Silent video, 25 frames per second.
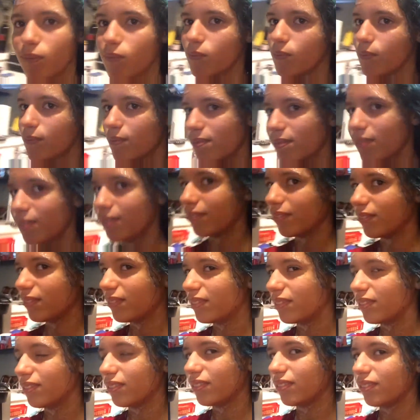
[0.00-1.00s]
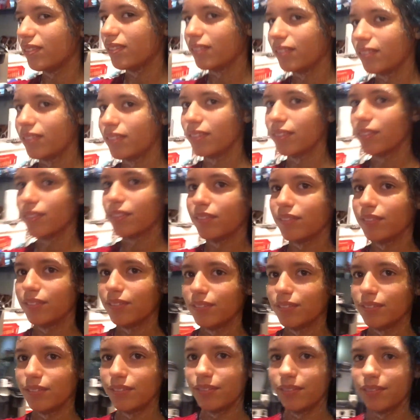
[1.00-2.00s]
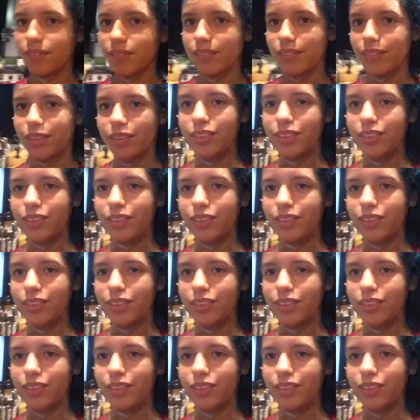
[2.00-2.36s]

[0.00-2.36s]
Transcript: need to have her spin around just a little bit over here.